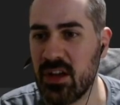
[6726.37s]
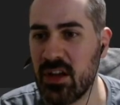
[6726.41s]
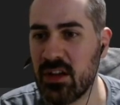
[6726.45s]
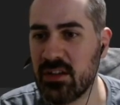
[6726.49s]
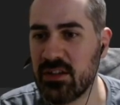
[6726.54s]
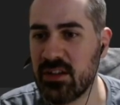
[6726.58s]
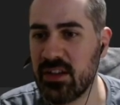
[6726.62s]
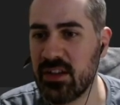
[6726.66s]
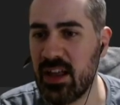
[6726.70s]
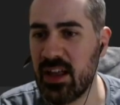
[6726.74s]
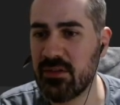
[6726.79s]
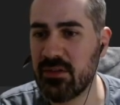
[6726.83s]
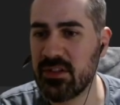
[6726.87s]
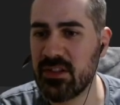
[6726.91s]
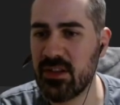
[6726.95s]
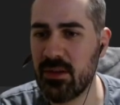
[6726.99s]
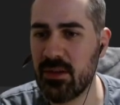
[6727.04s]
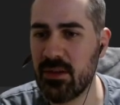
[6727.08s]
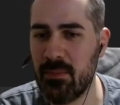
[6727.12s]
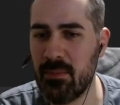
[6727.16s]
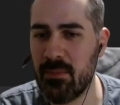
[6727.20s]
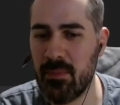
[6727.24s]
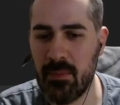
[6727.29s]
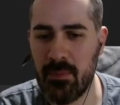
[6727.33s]
So that was
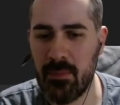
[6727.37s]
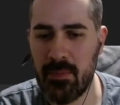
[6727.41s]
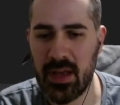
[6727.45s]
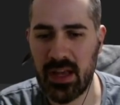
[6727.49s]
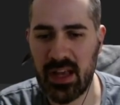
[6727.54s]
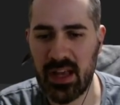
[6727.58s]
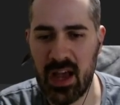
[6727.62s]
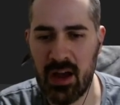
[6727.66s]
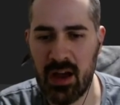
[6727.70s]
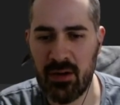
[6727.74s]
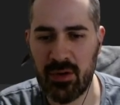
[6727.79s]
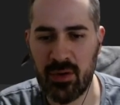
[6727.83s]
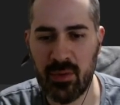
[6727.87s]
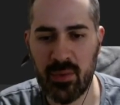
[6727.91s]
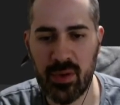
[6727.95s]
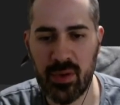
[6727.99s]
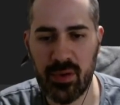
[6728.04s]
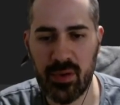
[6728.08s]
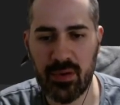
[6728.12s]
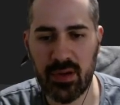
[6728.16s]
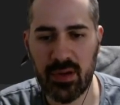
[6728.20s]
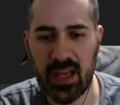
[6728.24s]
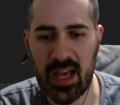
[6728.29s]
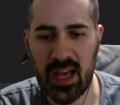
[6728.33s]
the big error we
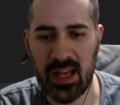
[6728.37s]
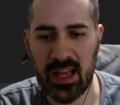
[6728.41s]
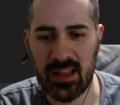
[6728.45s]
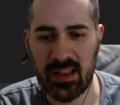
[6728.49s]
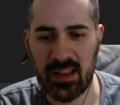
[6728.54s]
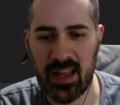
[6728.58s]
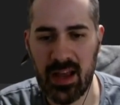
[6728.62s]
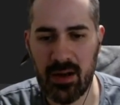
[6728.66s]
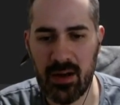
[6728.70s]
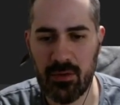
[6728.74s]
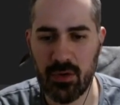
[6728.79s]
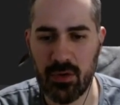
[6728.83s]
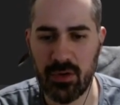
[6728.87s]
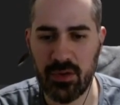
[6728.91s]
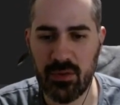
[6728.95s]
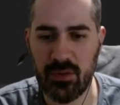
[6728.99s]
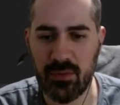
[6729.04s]
were getting there, or the